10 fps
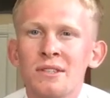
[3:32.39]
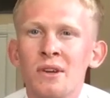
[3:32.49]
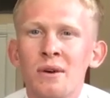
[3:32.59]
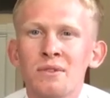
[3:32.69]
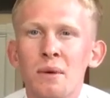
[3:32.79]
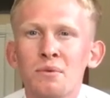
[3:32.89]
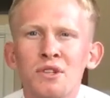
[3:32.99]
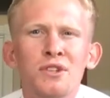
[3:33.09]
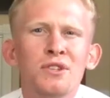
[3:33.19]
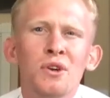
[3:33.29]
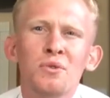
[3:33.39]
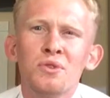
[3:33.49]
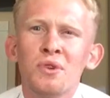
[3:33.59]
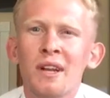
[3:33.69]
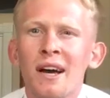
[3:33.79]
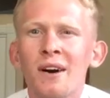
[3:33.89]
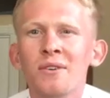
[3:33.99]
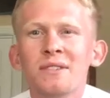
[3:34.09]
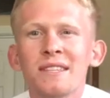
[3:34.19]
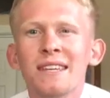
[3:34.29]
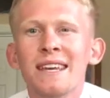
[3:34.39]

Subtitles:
so I was able to just go straight out